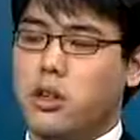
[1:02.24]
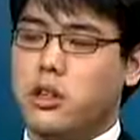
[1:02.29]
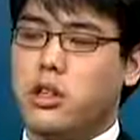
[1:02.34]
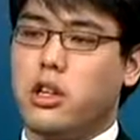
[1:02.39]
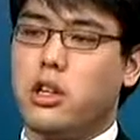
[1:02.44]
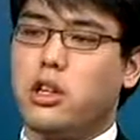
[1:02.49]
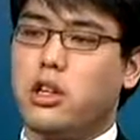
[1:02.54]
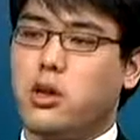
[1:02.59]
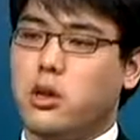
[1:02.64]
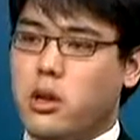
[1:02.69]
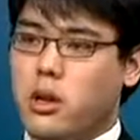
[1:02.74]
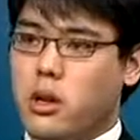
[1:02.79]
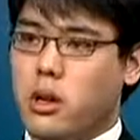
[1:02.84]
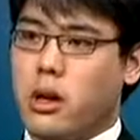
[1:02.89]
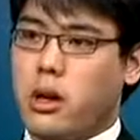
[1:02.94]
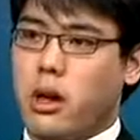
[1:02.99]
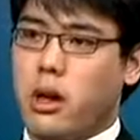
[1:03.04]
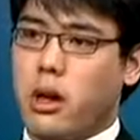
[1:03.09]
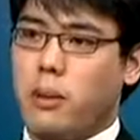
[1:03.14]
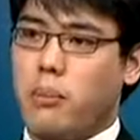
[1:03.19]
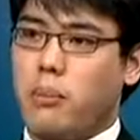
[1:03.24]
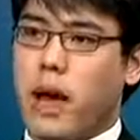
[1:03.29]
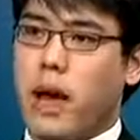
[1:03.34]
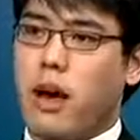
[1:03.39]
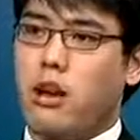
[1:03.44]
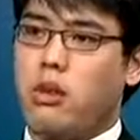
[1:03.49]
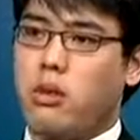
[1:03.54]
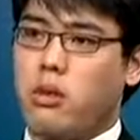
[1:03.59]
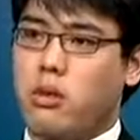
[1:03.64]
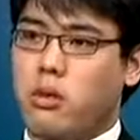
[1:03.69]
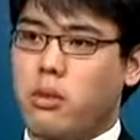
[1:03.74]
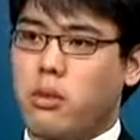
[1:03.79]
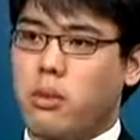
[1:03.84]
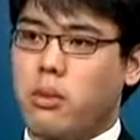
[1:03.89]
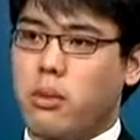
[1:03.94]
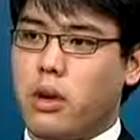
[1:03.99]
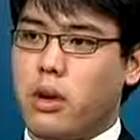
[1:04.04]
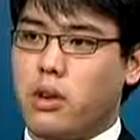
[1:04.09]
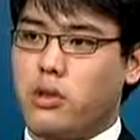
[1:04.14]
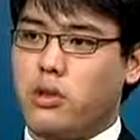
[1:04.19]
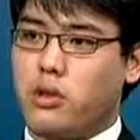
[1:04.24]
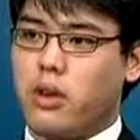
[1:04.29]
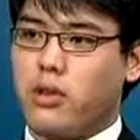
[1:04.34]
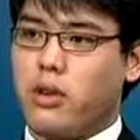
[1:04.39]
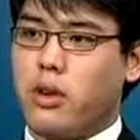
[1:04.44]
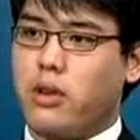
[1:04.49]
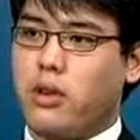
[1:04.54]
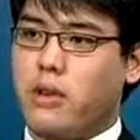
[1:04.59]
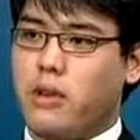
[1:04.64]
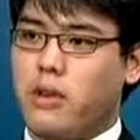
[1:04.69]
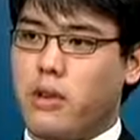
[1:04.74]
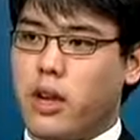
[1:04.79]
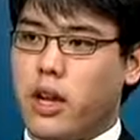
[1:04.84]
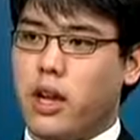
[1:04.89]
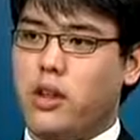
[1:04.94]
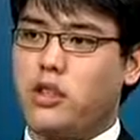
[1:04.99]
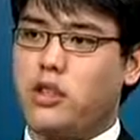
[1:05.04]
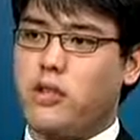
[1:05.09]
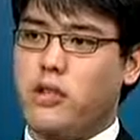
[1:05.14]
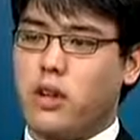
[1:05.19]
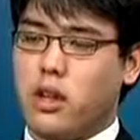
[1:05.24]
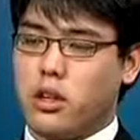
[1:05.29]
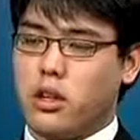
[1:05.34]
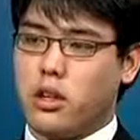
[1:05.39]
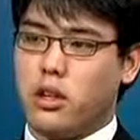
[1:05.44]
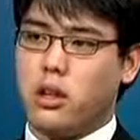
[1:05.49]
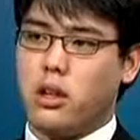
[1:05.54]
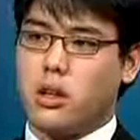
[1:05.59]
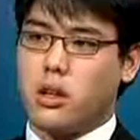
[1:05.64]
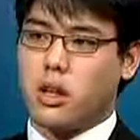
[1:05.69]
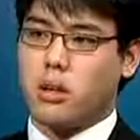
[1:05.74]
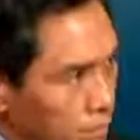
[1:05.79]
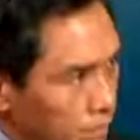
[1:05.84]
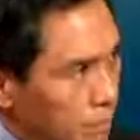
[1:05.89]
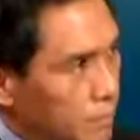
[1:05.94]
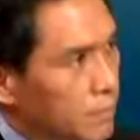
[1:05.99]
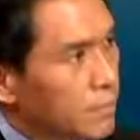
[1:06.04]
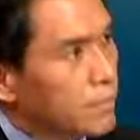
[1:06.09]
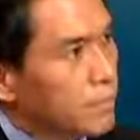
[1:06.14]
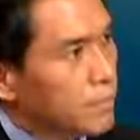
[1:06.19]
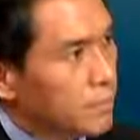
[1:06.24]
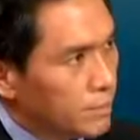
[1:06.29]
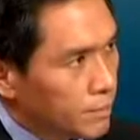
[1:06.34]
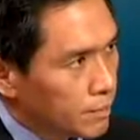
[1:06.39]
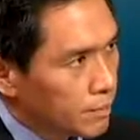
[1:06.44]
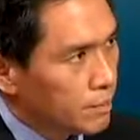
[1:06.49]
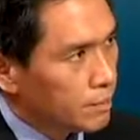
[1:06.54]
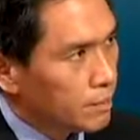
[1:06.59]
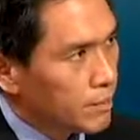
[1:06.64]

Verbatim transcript: continued uh, macro-driven uh, financial volatility in markets.